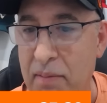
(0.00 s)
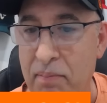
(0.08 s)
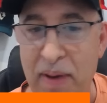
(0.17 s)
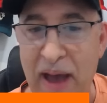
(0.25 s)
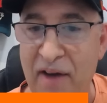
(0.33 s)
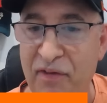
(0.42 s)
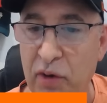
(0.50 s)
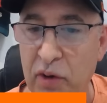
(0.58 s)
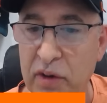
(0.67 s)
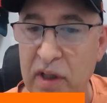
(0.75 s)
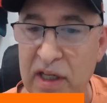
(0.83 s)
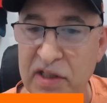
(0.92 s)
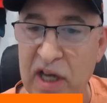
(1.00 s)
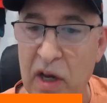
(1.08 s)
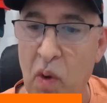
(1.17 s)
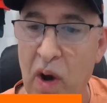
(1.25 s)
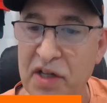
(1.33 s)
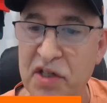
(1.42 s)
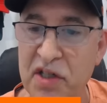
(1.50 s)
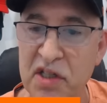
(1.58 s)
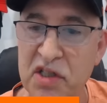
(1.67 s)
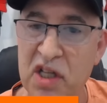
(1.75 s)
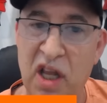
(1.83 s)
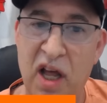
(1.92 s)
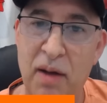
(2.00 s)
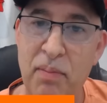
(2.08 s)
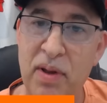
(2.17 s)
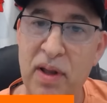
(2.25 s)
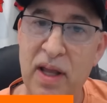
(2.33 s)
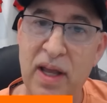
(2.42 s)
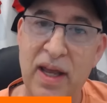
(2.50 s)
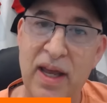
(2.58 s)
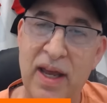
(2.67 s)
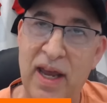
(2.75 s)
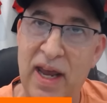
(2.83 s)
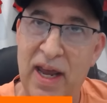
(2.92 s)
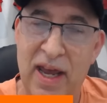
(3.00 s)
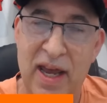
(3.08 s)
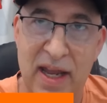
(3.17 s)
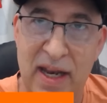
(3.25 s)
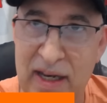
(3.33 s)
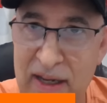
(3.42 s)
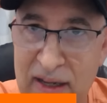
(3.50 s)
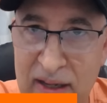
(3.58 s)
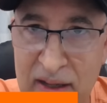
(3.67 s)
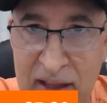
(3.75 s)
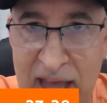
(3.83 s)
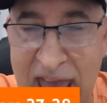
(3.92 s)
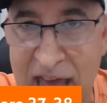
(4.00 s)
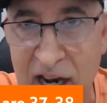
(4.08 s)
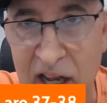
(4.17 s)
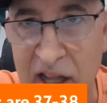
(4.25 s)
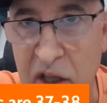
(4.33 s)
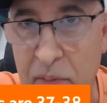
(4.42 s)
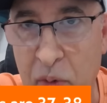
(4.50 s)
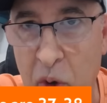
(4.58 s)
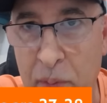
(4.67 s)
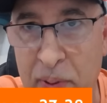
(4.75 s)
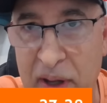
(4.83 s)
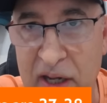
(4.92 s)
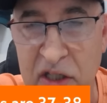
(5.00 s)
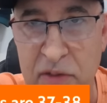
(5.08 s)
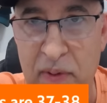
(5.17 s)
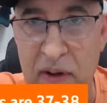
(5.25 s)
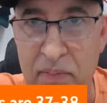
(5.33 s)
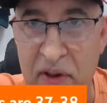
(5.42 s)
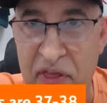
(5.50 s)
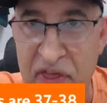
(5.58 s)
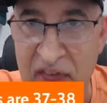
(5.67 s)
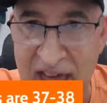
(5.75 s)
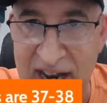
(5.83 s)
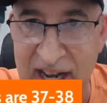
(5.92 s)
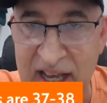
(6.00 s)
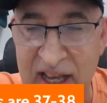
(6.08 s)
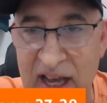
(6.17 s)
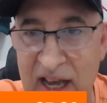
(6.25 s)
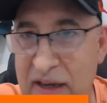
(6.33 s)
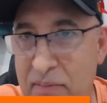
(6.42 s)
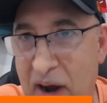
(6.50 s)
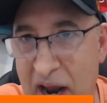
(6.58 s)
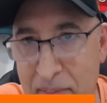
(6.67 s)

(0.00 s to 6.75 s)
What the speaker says: baffled as I watch this club, and the handling of the bullpen has been pathetic, in my